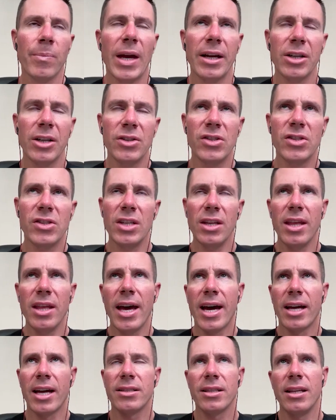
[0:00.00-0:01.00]
I could see
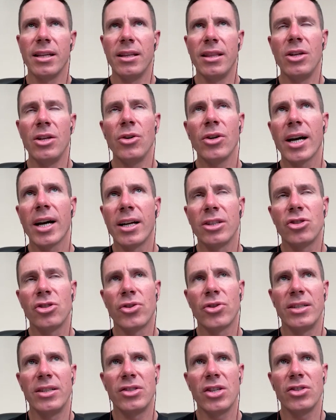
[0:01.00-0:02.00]
that. And then you kind of
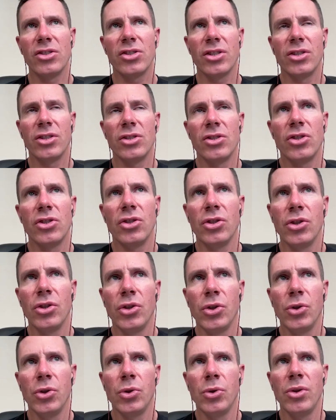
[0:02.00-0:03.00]
transition
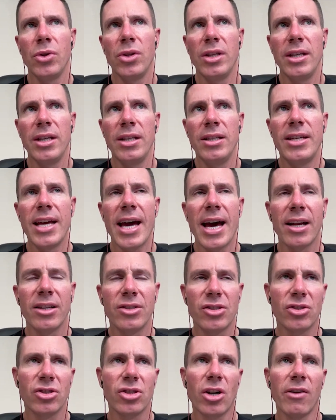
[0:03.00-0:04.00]
to the data
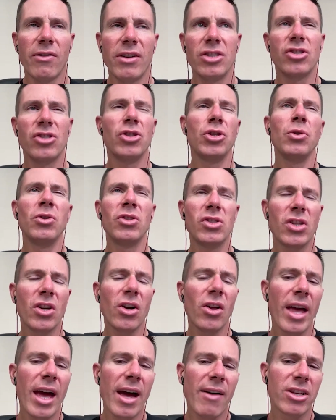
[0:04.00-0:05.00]
as a service. Do you
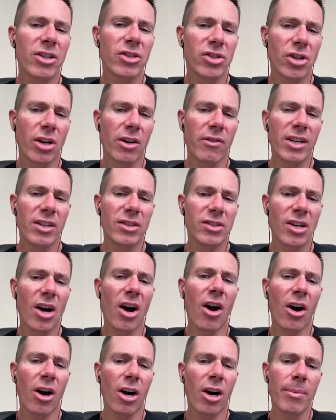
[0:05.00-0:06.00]
still have the service
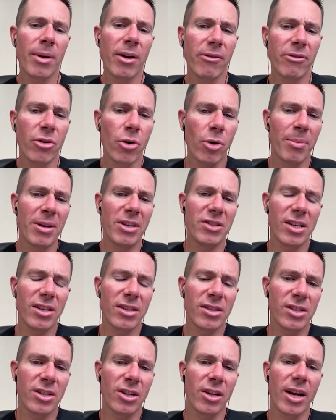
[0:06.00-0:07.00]
arm of your
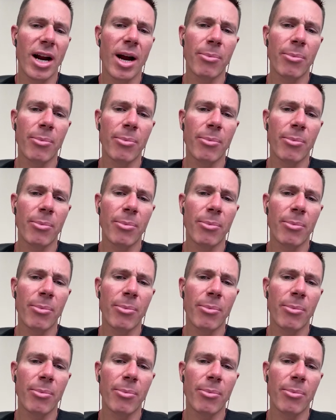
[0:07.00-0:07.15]
business still in